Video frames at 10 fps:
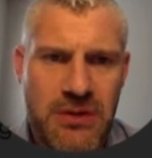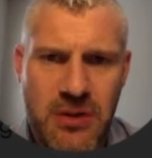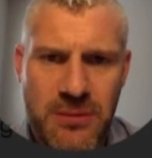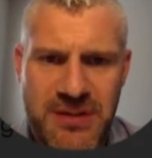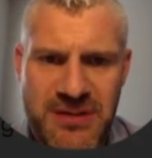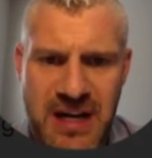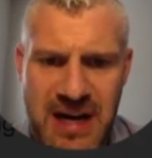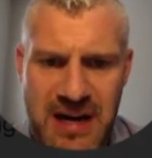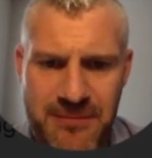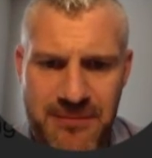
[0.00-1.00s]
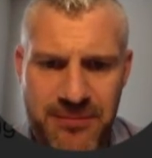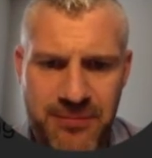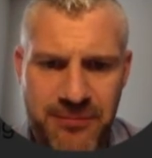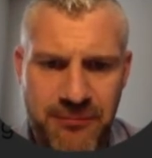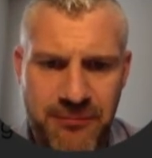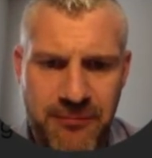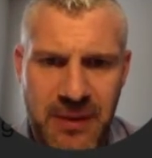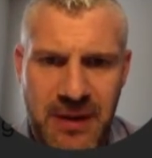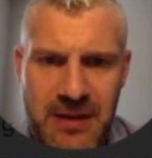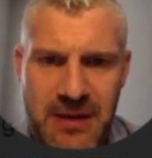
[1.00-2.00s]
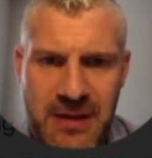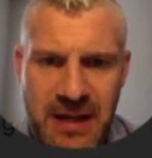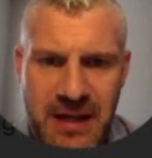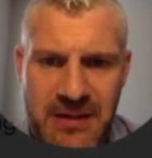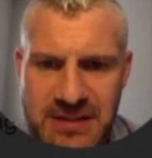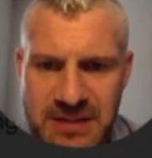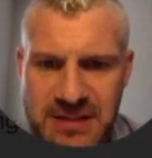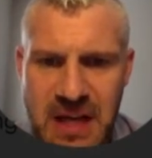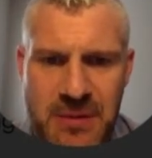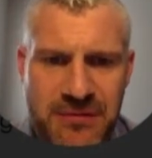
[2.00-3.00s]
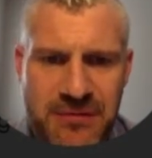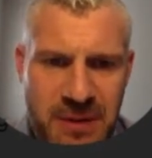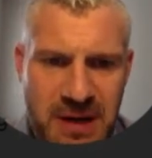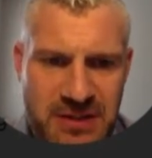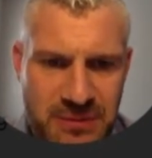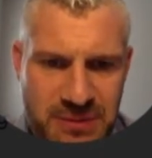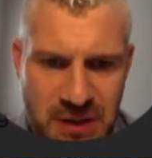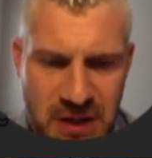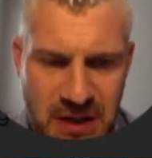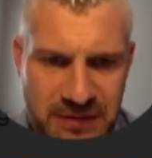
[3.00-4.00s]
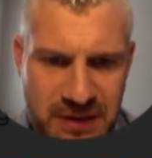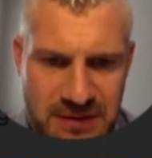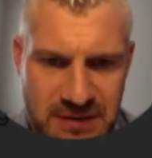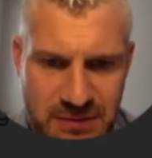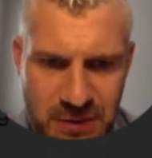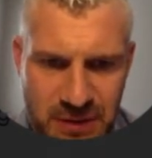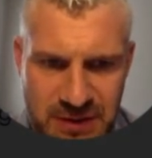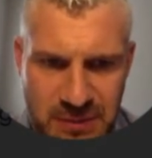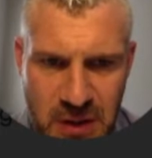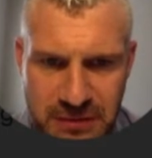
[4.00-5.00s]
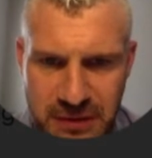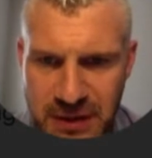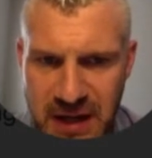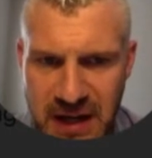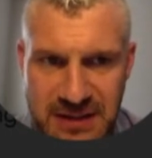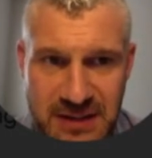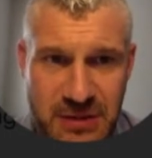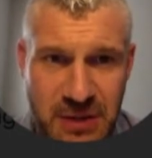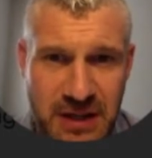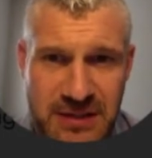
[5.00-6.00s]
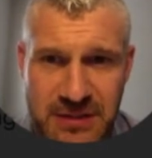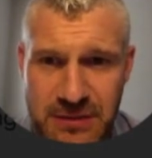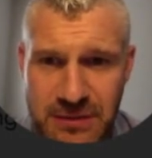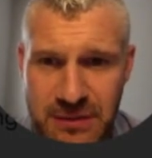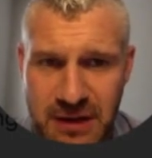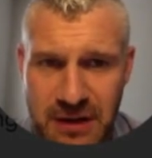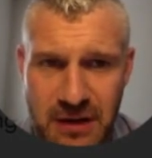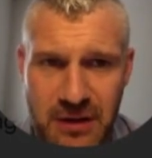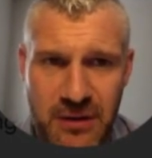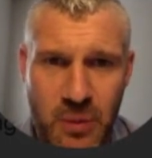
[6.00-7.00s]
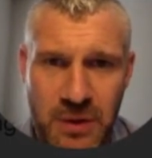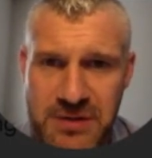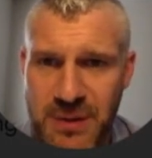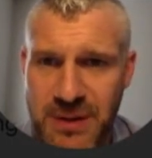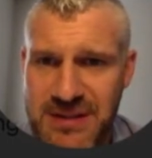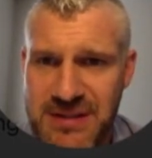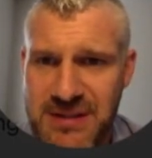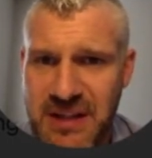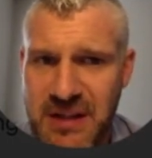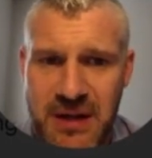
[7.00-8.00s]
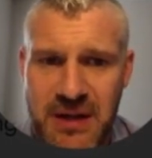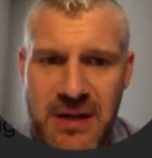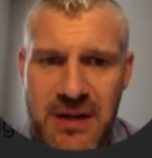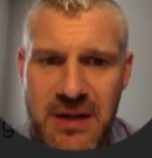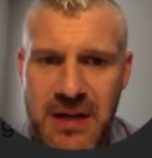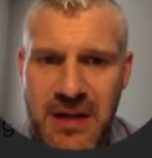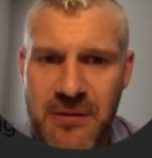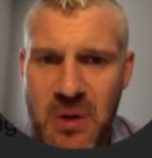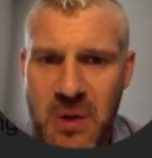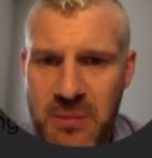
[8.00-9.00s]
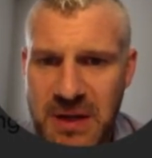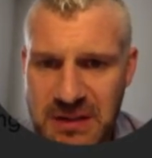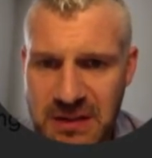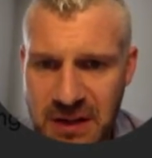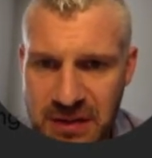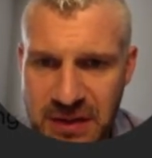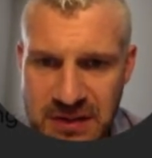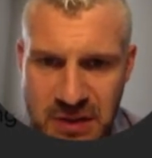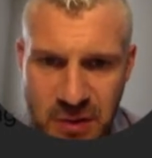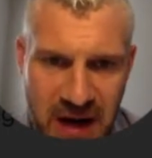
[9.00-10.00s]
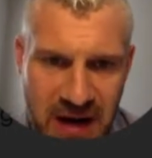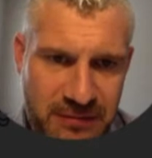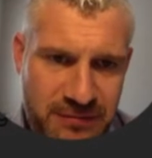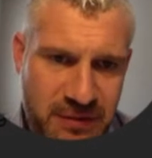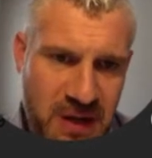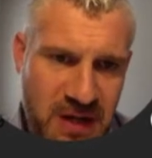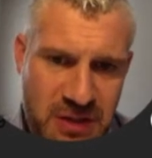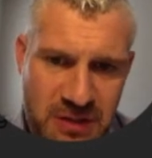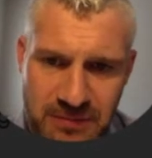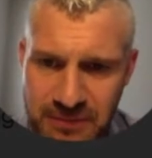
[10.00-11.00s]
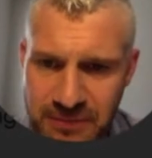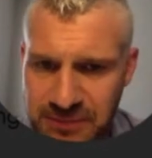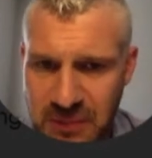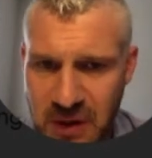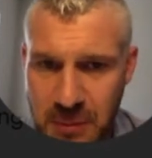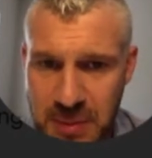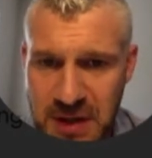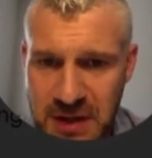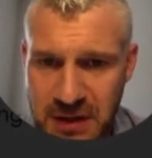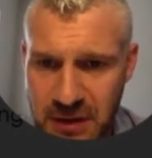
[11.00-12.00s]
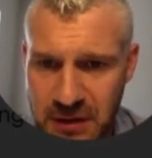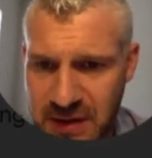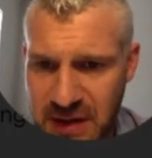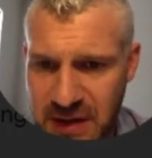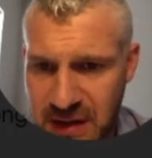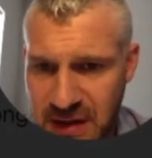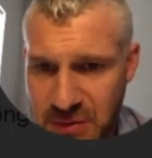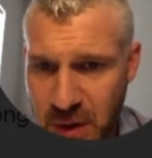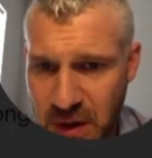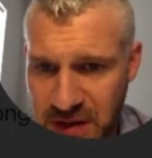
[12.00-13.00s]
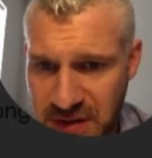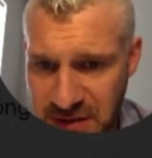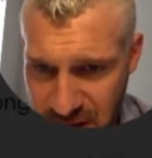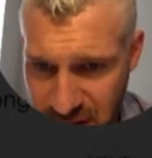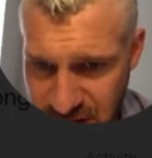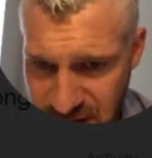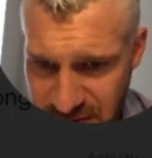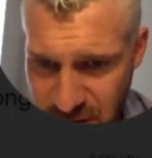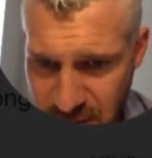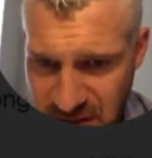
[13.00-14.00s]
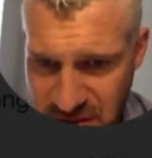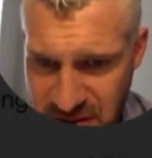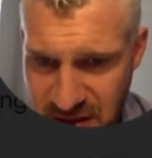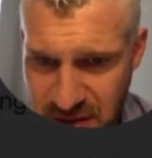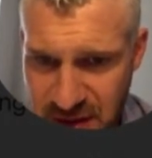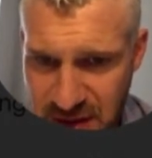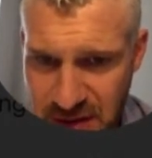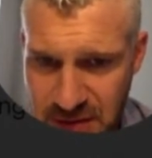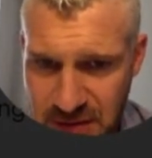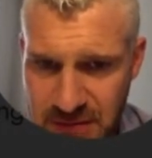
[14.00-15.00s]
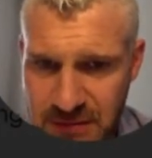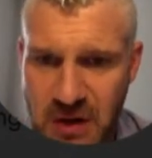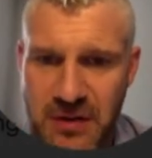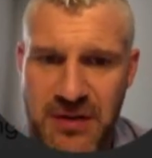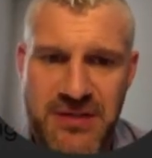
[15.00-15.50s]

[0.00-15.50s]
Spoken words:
go up to the top, and it's the same information. I'm sorry if this is really small for you guys. I tried to get it all in one so we could see it, but basically this graph information up here, as well as this information down here, are the